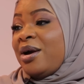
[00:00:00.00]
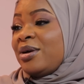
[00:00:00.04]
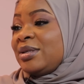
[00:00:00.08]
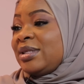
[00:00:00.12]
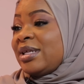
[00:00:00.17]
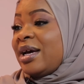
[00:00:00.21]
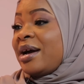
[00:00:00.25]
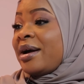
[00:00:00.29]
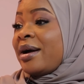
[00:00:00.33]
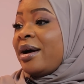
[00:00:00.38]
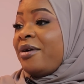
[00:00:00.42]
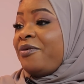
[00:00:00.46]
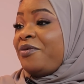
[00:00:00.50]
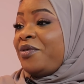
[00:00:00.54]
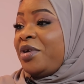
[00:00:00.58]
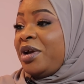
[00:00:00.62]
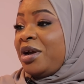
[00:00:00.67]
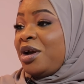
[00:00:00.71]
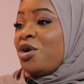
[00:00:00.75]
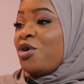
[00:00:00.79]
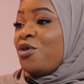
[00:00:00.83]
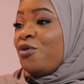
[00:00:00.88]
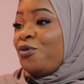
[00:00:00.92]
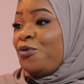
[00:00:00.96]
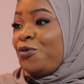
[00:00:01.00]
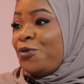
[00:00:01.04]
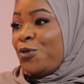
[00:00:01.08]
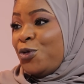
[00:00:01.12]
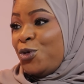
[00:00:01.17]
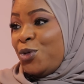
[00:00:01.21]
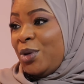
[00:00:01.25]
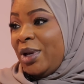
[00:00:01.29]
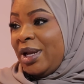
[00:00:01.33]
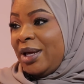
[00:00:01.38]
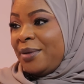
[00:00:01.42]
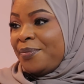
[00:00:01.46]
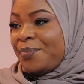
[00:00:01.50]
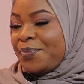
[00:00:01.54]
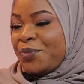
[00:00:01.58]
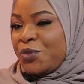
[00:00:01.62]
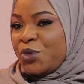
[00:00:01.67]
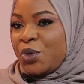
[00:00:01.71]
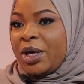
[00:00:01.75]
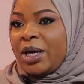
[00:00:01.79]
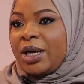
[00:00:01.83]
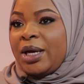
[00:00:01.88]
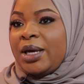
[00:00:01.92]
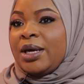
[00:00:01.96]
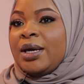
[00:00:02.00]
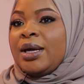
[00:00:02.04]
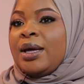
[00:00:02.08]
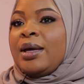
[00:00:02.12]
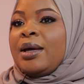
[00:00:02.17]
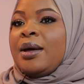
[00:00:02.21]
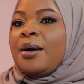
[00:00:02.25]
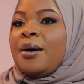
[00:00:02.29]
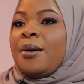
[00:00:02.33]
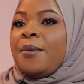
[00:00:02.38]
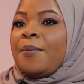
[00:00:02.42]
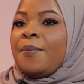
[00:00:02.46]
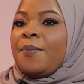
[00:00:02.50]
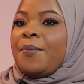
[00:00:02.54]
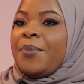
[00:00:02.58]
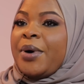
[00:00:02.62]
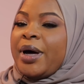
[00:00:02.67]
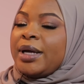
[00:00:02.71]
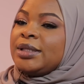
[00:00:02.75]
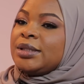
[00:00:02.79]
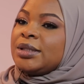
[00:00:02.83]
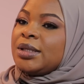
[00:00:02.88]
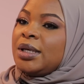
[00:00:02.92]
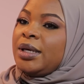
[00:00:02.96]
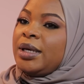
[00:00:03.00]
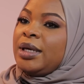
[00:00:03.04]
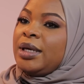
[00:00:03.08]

I'll start covering fully. Okay. But